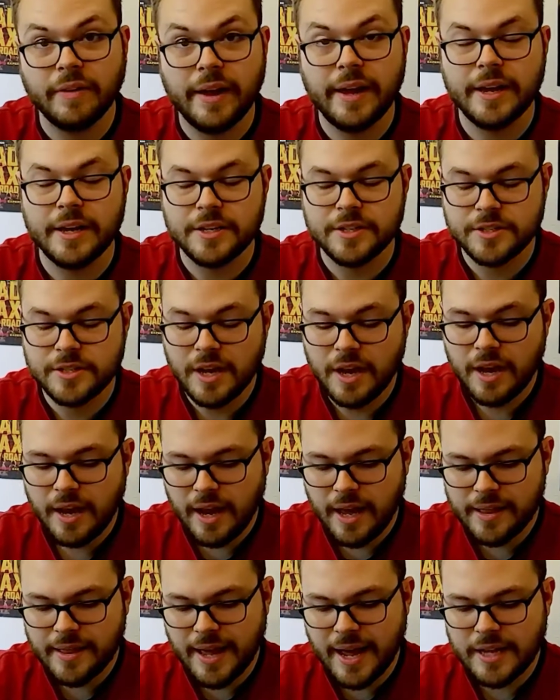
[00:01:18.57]
his,
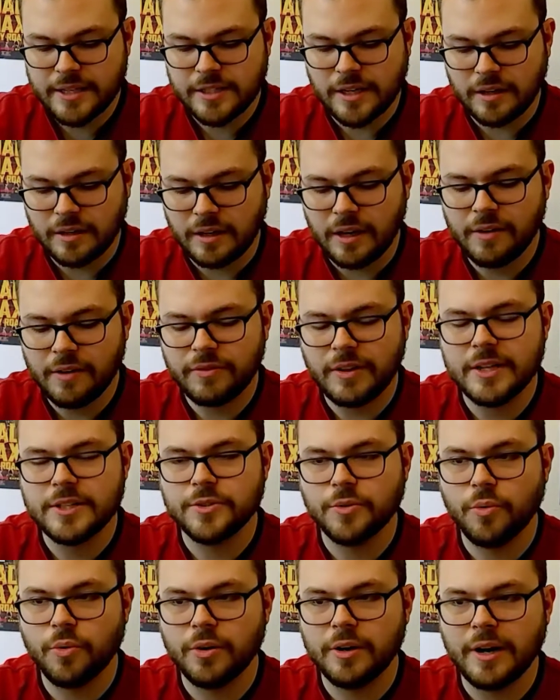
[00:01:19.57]
and that's A Life Less
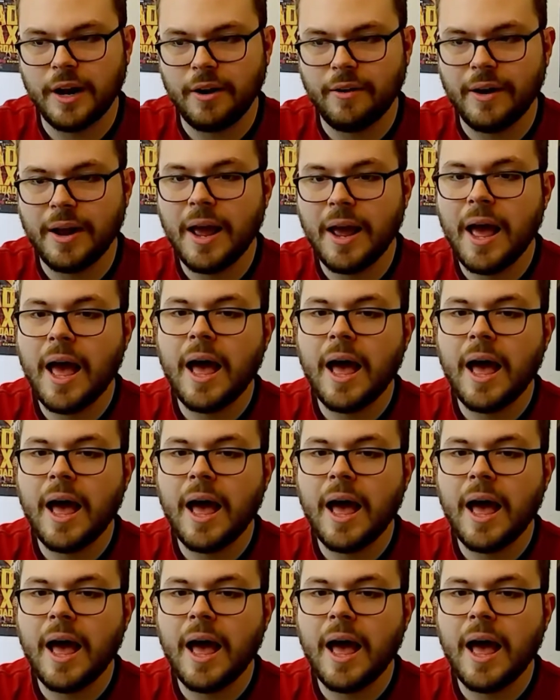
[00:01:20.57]
Ordinary.